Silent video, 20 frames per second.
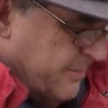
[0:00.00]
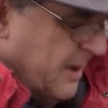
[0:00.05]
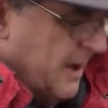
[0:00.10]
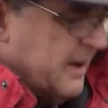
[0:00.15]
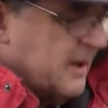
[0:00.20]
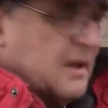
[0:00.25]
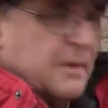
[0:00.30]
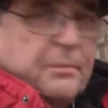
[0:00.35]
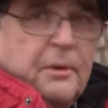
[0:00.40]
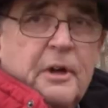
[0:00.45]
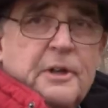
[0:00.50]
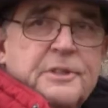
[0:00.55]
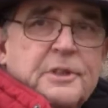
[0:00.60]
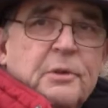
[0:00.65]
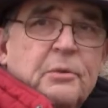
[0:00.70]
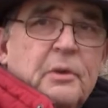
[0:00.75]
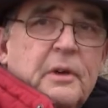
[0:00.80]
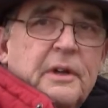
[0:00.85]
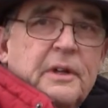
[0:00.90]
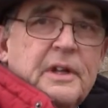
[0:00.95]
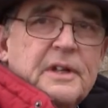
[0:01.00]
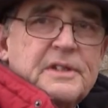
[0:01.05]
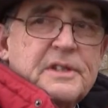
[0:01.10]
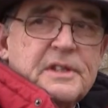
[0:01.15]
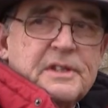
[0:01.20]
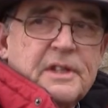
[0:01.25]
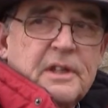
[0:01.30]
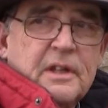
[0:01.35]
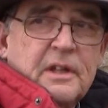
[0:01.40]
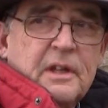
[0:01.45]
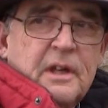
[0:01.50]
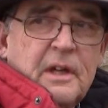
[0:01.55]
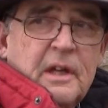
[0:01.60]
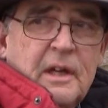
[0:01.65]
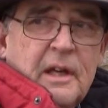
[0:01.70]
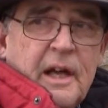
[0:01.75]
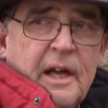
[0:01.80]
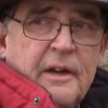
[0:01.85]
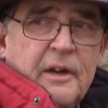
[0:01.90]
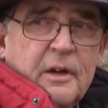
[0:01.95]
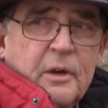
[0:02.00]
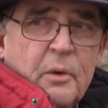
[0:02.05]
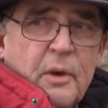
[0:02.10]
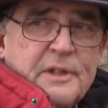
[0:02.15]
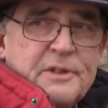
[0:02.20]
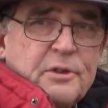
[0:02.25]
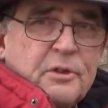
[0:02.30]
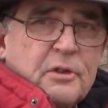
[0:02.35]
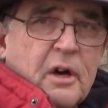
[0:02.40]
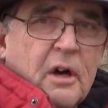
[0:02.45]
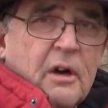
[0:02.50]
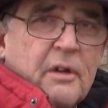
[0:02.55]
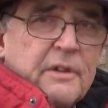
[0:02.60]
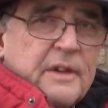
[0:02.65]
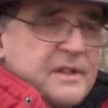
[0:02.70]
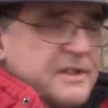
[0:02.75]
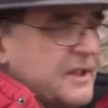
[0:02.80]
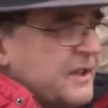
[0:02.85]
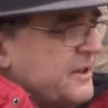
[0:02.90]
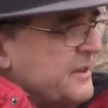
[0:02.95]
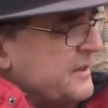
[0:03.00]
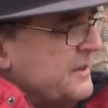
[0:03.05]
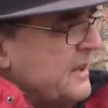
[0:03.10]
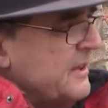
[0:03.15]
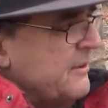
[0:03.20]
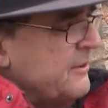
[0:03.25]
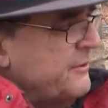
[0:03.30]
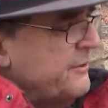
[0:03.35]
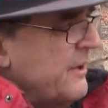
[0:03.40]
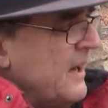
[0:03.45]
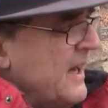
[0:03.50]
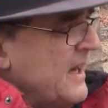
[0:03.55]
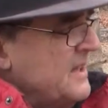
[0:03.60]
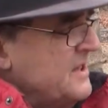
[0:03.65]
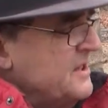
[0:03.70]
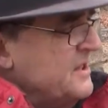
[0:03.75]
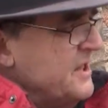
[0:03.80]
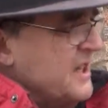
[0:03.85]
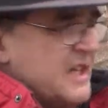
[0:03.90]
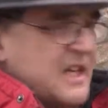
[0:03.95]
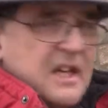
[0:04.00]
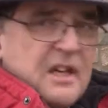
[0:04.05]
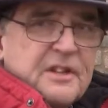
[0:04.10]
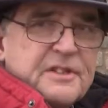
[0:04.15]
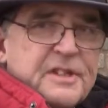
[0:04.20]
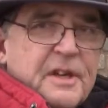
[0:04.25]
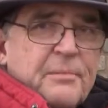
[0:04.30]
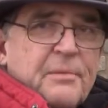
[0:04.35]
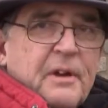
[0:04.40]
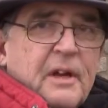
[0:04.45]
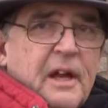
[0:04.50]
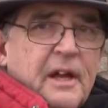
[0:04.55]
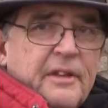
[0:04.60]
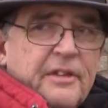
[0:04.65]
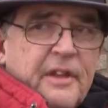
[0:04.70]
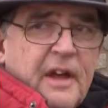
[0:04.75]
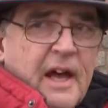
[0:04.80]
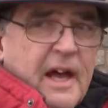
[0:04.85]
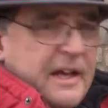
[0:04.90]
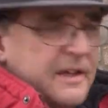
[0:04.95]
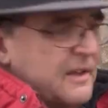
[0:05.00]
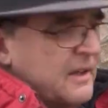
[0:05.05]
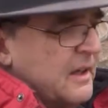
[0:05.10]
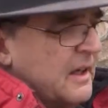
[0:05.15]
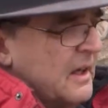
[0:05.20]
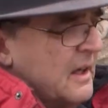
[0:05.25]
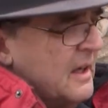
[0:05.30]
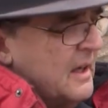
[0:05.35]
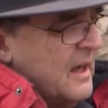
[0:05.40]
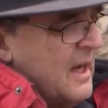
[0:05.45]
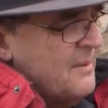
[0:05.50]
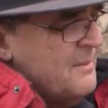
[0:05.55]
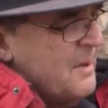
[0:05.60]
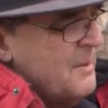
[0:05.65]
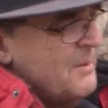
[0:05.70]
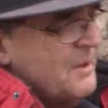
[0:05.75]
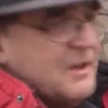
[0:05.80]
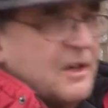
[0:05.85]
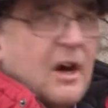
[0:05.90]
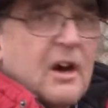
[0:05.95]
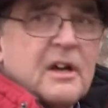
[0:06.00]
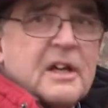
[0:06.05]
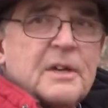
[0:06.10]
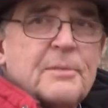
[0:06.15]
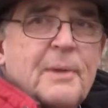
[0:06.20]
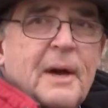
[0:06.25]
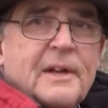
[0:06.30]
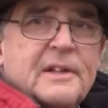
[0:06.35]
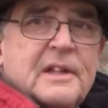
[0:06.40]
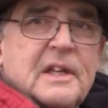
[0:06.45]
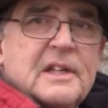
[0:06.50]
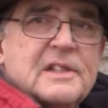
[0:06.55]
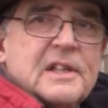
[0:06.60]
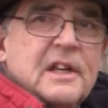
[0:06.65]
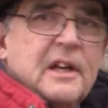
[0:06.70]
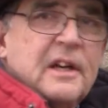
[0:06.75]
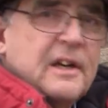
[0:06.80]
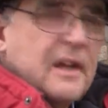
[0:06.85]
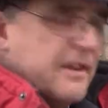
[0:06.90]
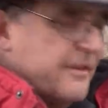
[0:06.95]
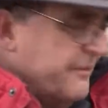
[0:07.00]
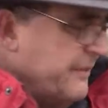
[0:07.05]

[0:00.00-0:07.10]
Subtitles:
bought a commercial one. This is I don't know what you call this, a Trangia or something like that, and I may be talking about these in another